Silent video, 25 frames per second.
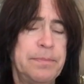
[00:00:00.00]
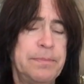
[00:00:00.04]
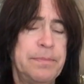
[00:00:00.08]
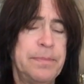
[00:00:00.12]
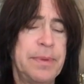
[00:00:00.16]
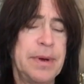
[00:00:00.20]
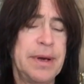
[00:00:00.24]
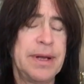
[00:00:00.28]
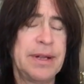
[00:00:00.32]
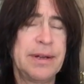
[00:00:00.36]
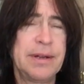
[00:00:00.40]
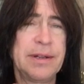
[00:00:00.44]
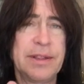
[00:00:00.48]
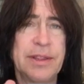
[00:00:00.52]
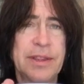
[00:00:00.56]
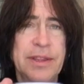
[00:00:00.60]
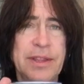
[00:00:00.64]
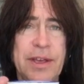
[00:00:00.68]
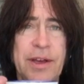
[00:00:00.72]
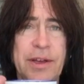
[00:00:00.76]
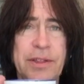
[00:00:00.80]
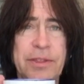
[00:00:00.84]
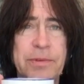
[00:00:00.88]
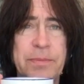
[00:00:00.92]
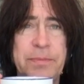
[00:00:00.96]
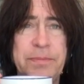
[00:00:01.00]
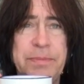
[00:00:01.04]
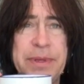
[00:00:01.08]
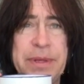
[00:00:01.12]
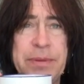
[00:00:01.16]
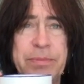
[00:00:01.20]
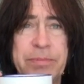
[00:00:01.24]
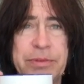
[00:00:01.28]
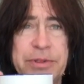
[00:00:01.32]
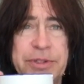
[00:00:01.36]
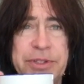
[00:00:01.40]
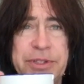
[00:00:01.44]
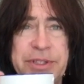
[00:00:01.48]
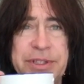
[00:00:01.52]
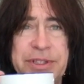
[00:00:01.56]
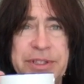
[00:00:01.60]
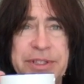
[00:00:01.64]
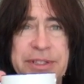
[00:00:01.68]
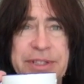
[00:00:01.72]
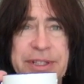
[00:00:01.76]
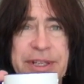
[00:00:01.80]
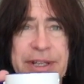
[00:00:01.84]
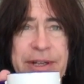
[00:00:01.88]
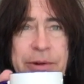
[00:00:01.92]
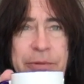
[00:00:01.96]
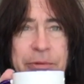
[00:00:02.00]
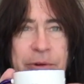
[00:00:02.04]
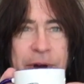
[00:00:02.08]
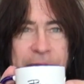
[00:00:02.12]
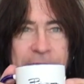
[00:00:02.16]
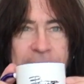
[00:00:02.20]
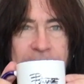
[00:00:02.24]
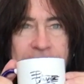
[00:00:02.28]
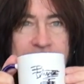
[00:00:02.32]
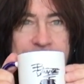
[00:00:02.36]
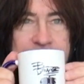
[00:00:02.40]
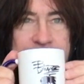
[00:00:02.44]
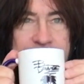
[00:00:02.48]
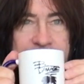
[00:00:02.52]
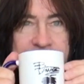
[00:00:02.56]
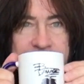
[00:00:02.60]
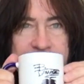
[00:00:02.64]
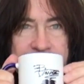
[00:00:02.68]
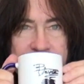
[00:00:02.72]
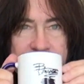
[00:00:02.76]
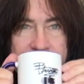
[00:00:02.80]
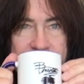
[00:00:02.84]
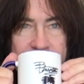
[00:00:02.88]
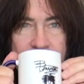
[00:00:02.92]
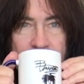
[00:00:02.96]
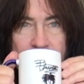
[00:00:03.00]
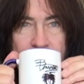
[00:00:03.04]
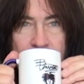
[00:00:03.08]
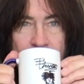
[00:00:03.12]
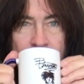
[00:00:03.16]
But the other people should see it while I'm drinking it.